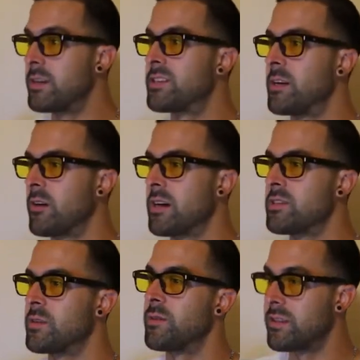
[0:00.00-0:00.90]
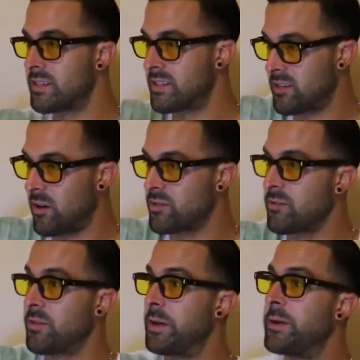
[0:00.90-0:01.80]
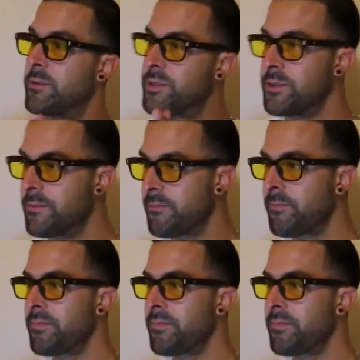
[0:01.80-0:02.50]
you say to a customer. This is also for you too.